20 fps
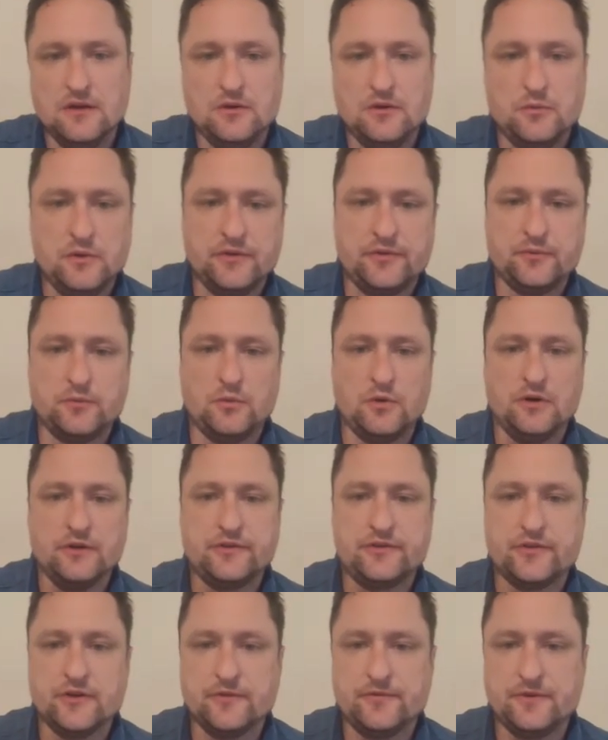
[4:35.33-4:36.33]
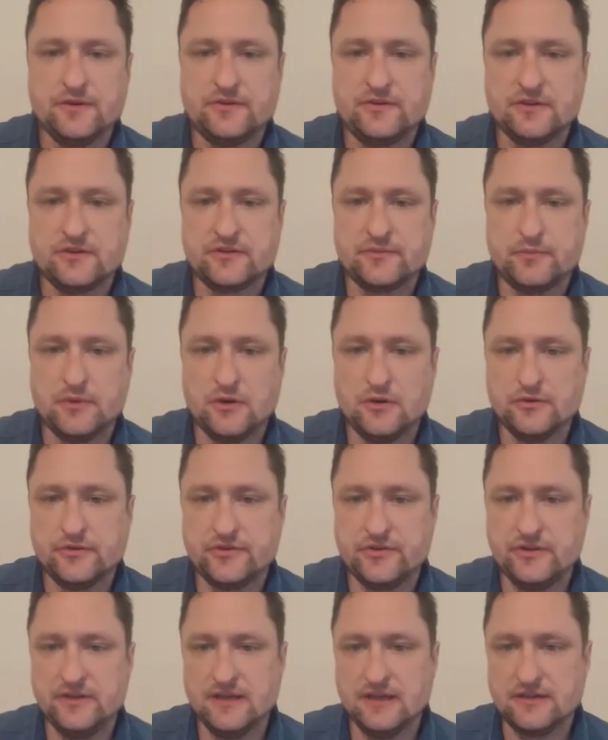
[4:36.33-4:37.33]
with one surface
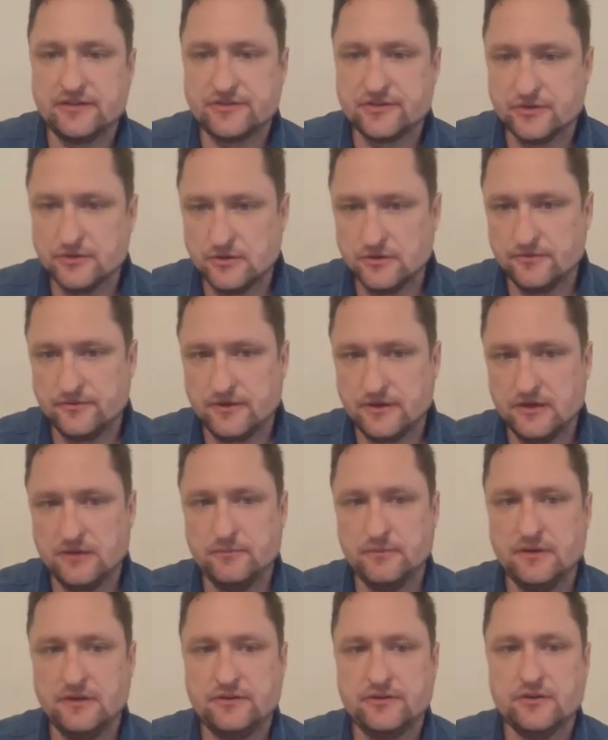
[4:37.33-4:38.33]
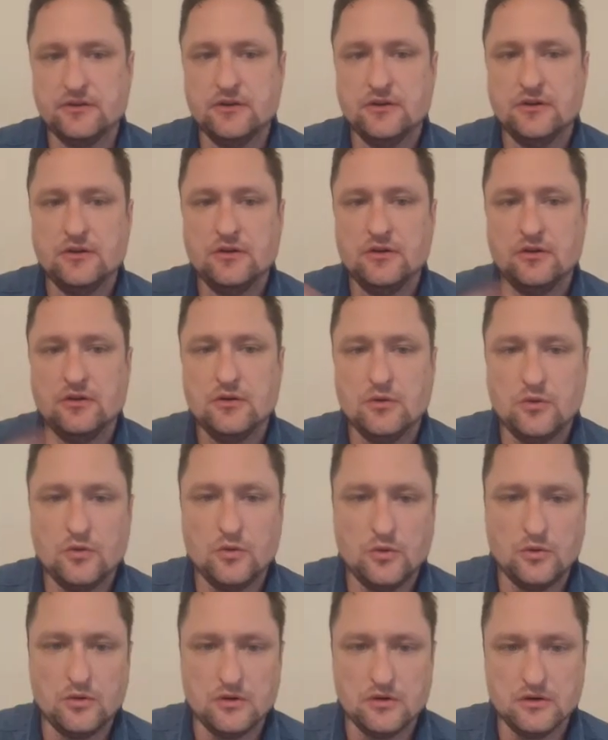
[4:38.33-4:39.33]
exposed to the external environment
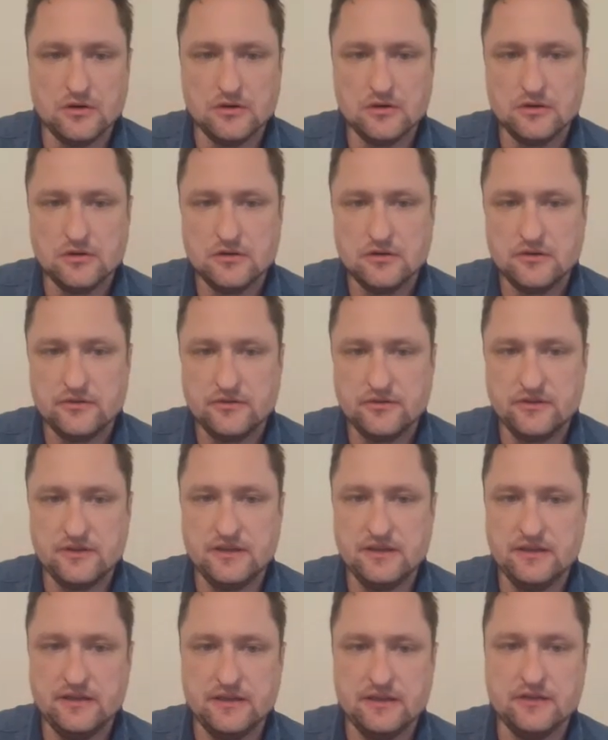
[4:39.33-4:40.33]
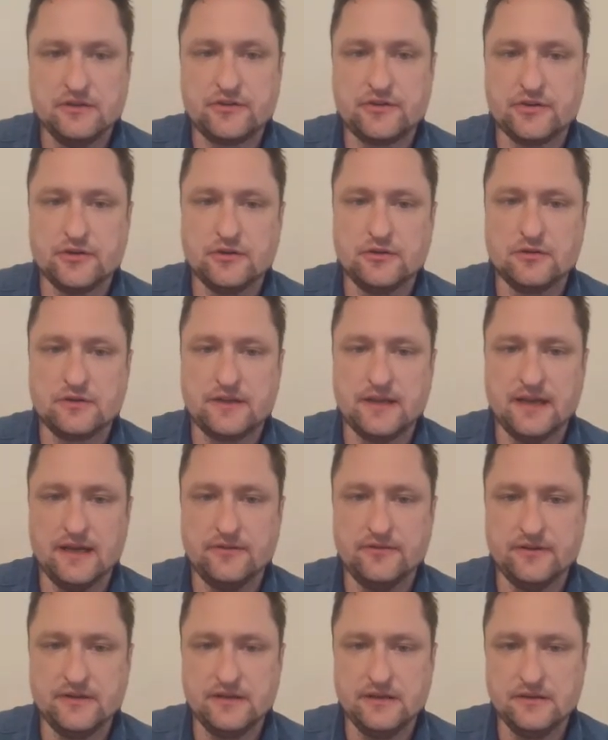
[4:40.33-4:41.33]
or the internal
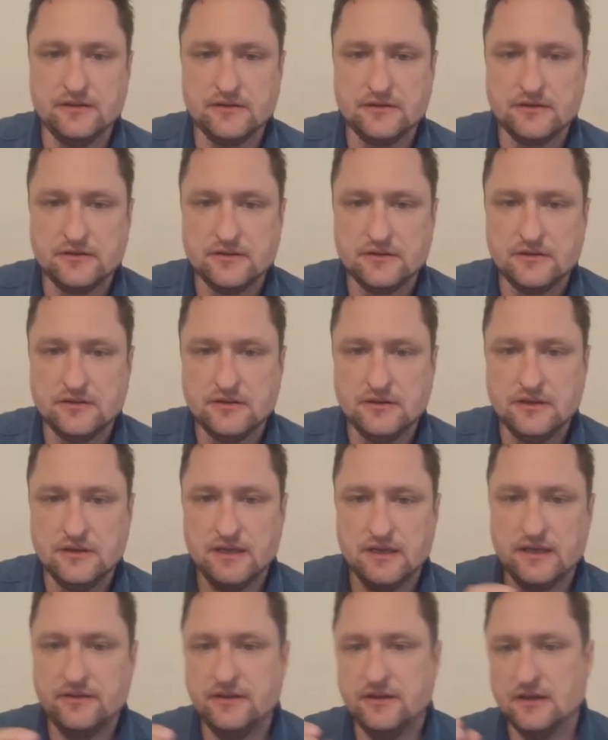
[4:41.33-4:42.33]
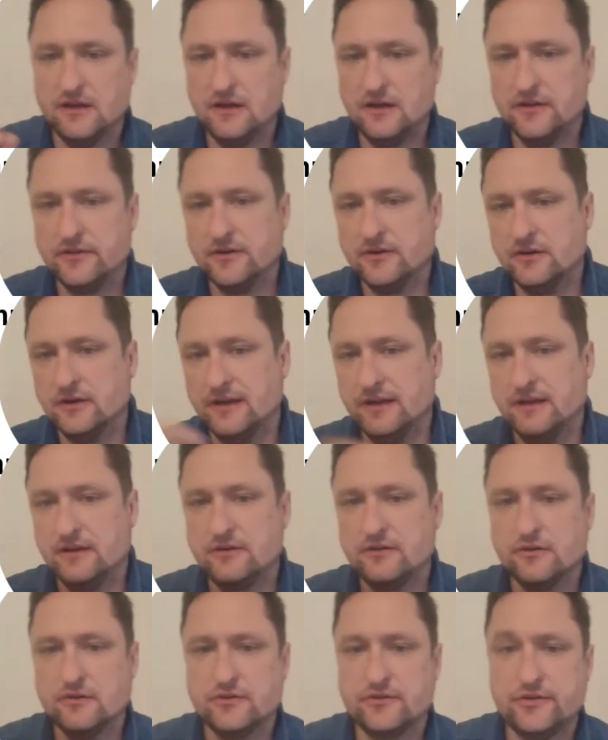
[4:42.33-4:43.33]
cavity, and the other
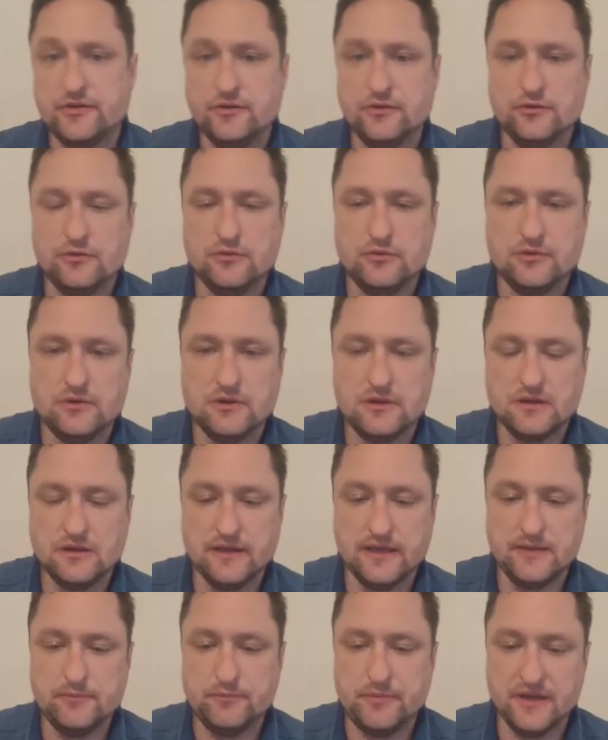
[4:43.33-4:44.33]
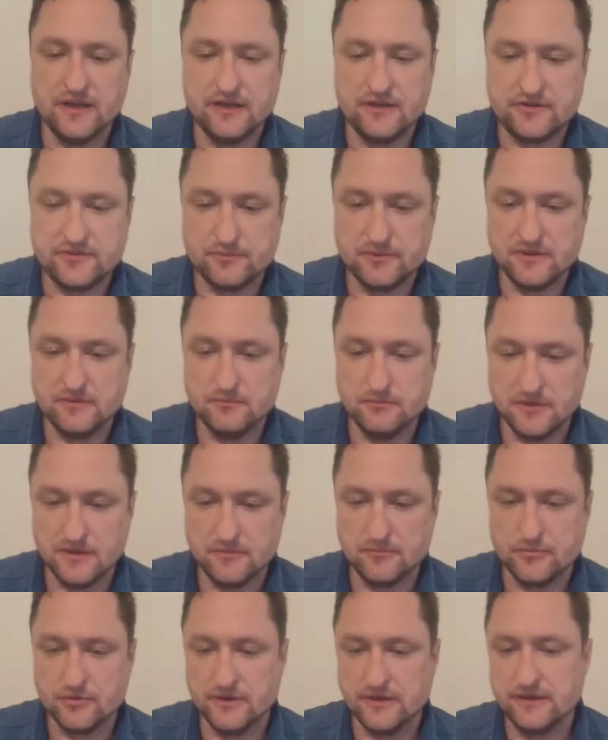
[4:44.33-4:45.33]
anchored to a basement
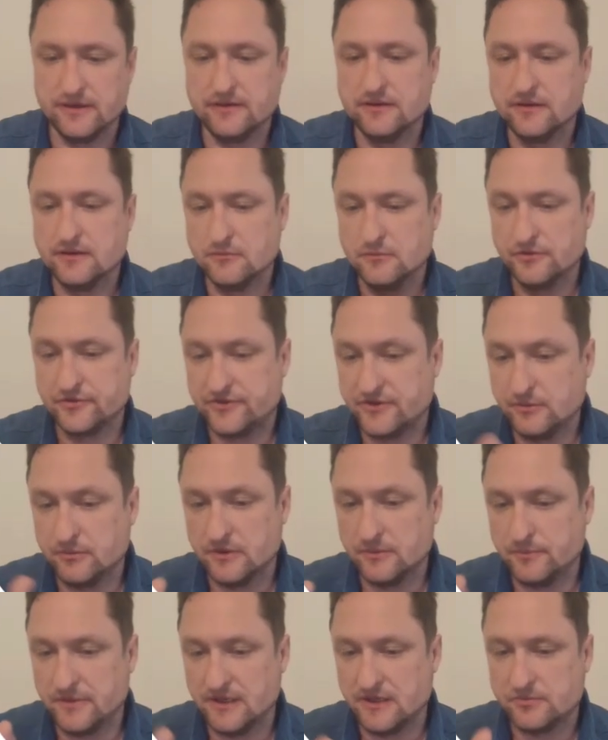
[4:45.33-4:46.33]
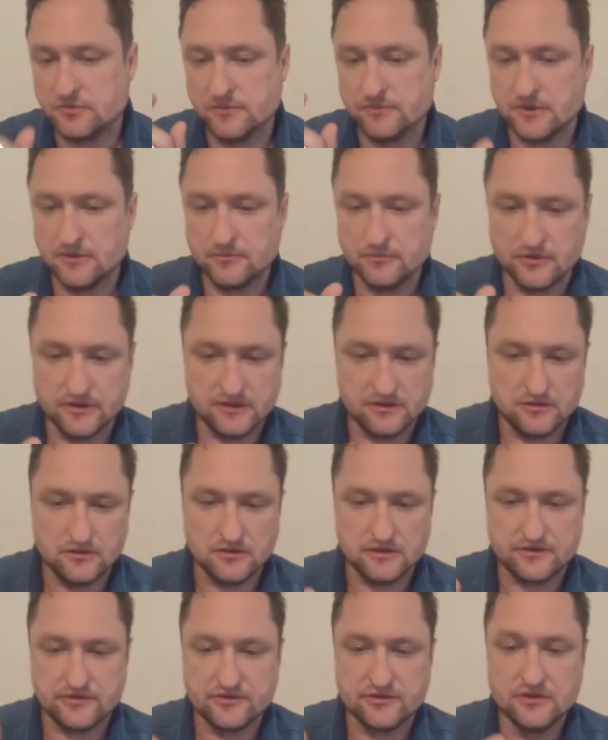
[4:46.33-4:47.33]
membrane. We'll see what a basement membrane
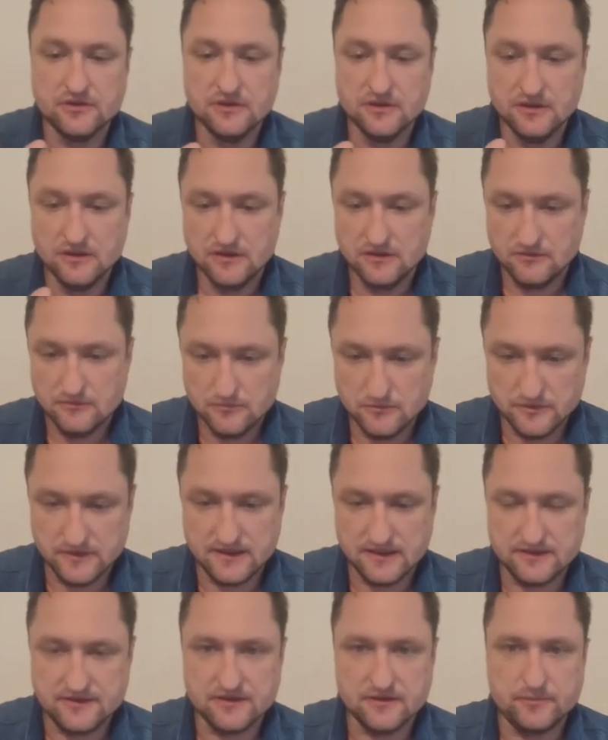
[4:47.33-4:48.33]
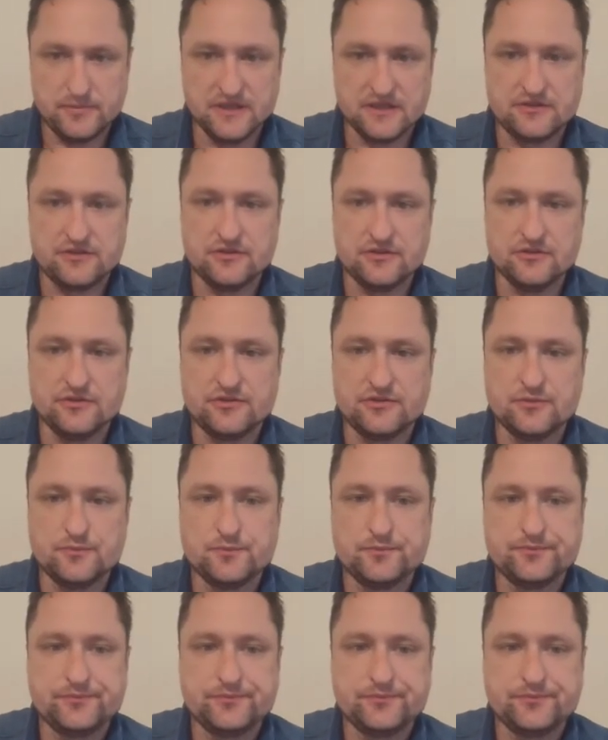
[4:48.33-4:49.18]
looks when we get to the pictures.